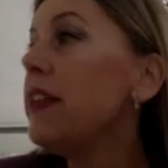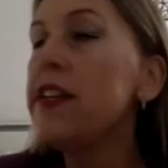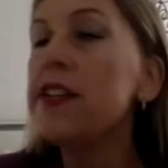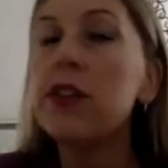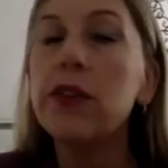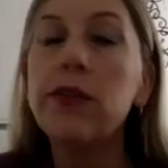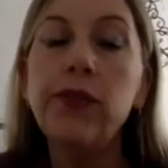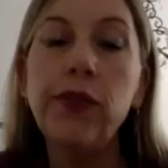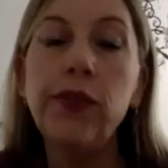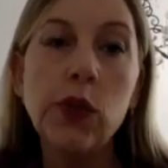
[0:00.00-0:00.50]

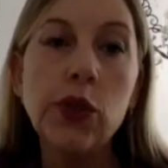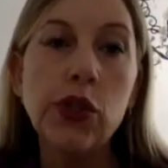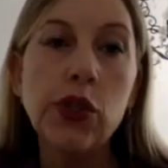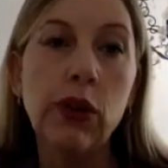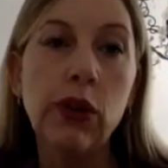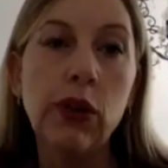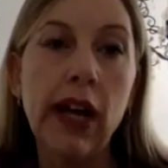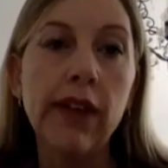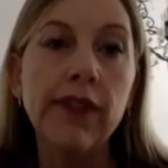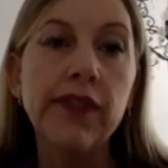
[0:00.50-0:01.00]
these are
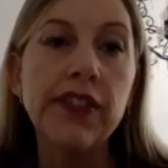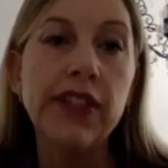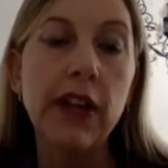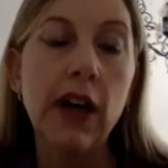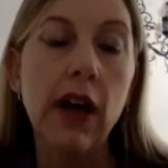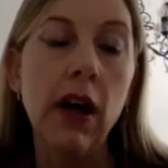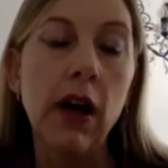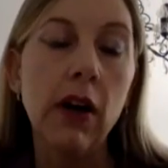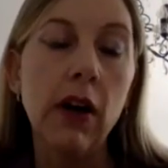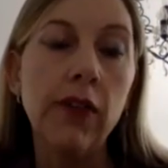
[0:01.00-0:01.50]
photographs
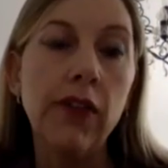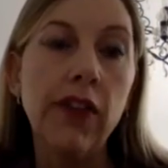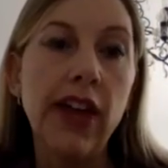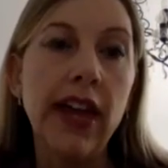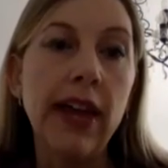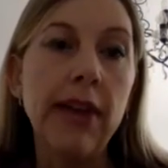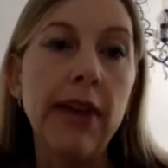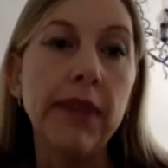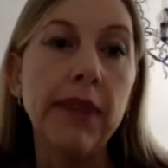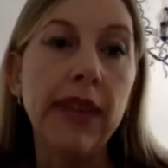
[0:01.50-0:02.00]
of
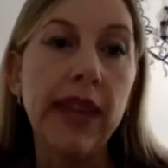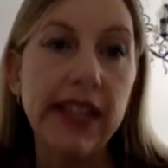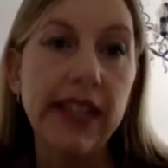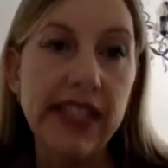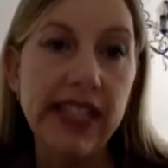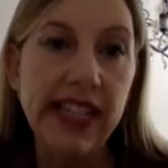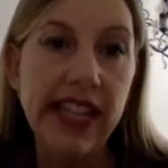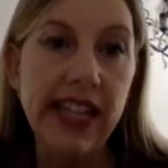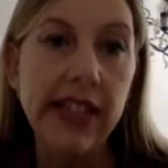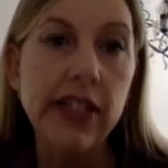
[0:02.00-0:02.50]
the
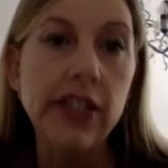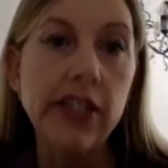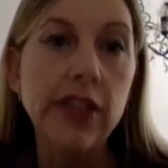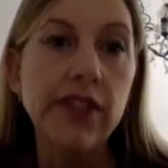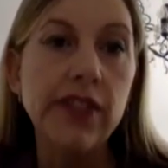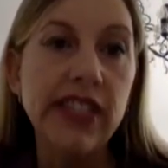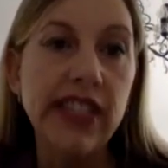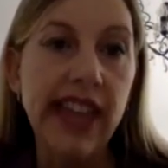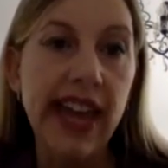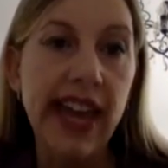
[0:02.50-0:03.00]
extent of
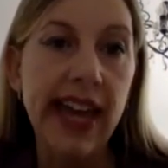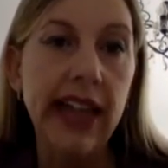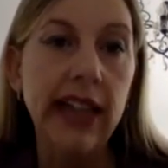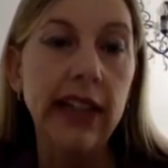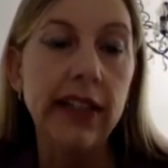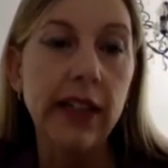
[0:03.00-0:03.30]
scale